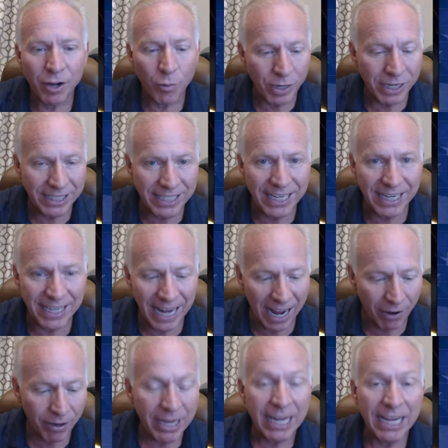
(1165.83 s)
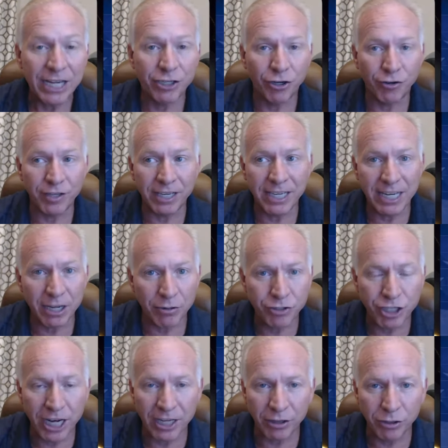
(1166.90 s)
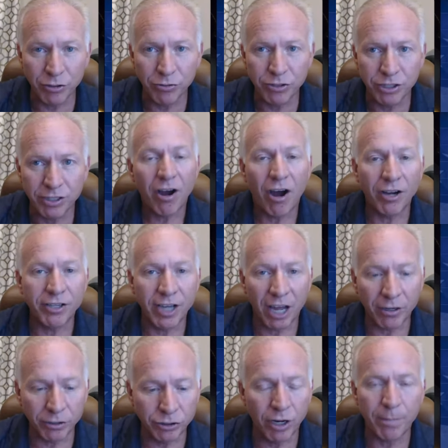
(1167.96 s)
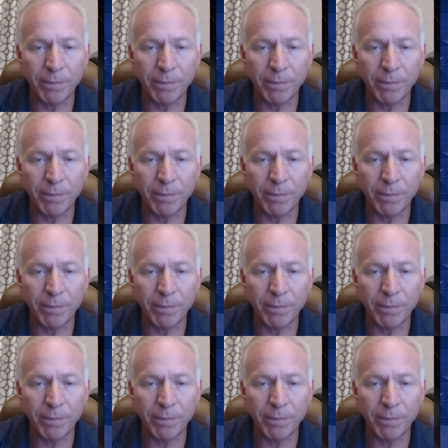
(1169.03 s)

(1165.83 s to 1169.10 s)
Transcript: We see it now. He turned the DOJ loose on Donald Trump.